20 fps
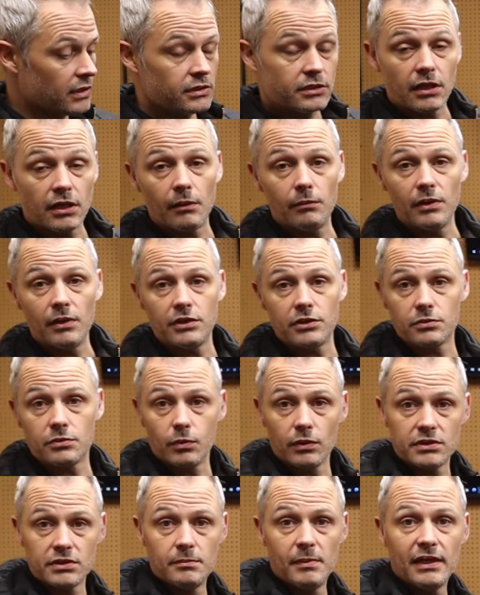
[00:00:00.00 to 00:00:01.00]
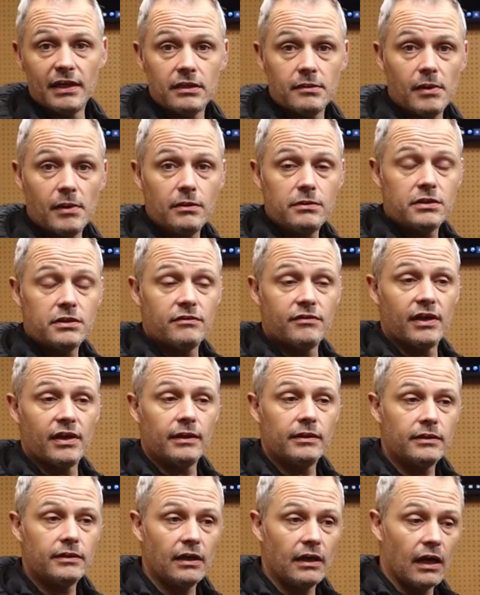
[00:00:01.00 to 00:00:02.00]
so we just want to make the most of
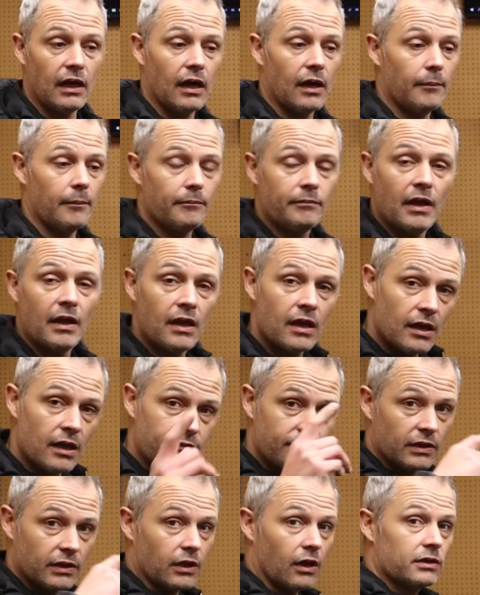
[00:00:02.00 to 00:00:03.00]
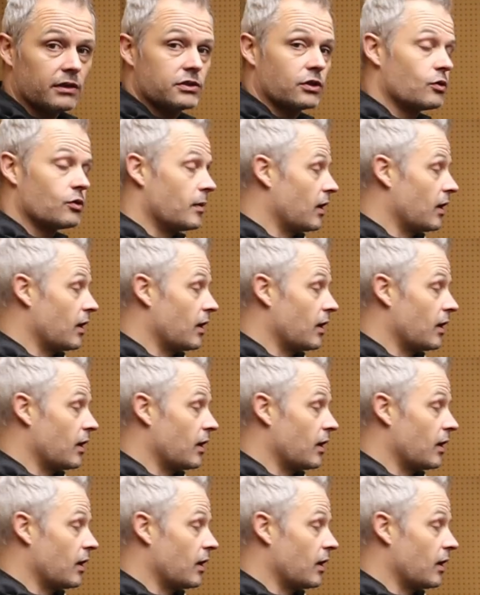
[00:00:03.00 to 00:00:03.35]
it. If you'd like to